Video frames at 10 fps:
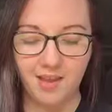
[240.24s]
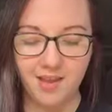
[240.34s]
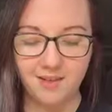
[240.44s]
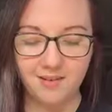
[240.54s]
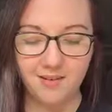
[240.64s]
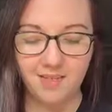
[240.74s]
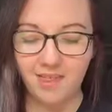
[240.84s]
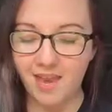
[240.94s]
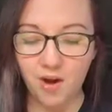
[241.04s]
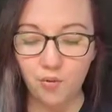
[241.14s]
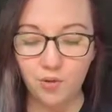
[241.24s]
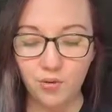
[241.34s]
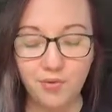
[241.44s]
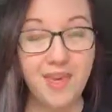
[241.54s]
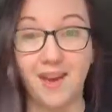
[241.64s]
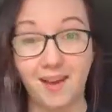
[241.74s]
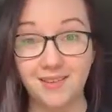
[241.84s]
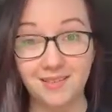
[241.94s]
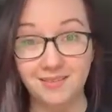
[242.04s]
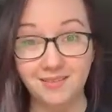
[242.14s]
and they don't do
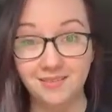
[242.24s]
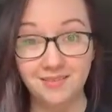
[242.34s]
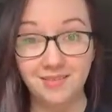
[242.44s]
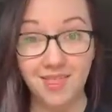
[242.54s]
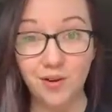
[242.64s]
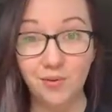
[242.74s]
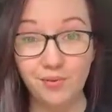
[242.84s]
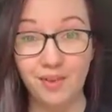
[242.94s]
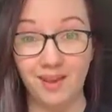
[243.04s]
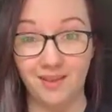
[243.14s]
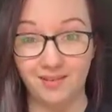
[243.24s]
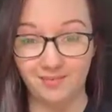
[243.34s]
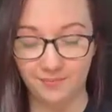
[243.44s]
that. They don't do that.